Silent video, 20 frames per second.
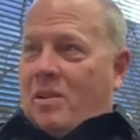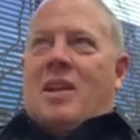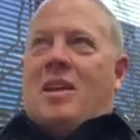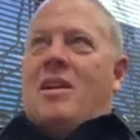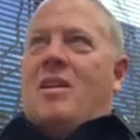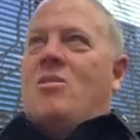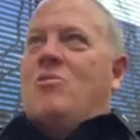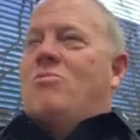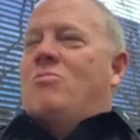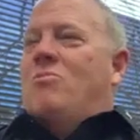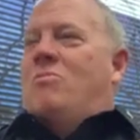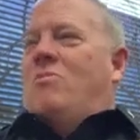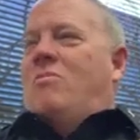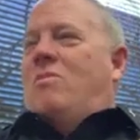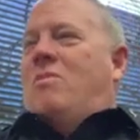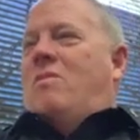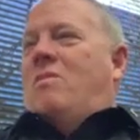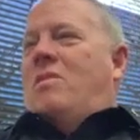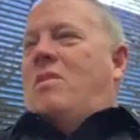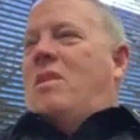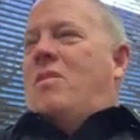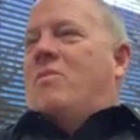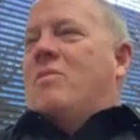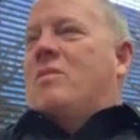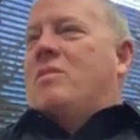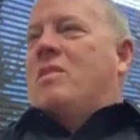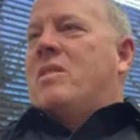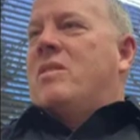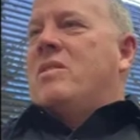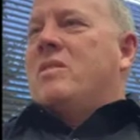casual
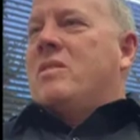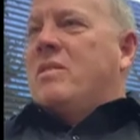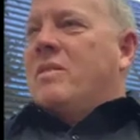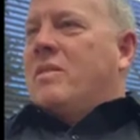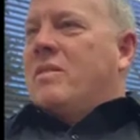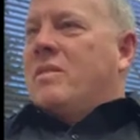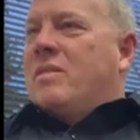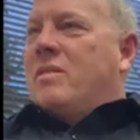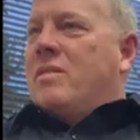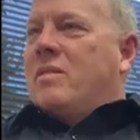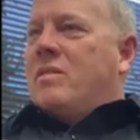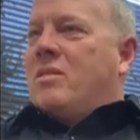conversation,